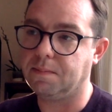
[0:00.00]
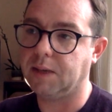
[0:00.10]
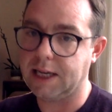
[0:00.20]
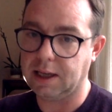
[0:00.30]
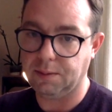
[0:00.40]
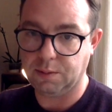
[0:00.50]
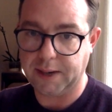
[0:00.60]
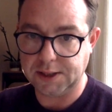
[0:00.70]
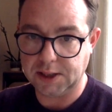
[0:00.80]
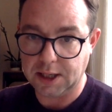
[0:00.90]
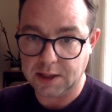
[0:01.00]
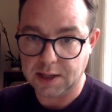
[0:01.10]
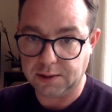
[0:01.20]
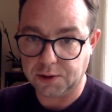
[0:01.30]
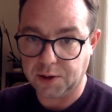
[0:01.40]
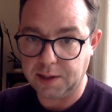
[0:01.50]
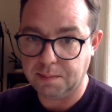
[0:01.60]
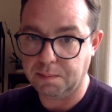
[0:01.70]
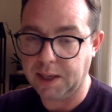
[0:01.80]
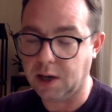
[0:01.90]
legal information in this country,
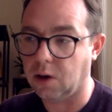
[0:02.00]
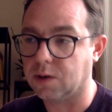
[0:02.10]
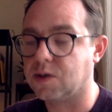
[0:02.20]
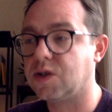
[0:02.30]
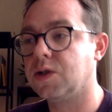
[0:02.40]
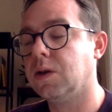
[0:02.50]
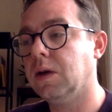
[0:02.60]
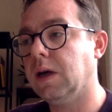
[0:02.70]
because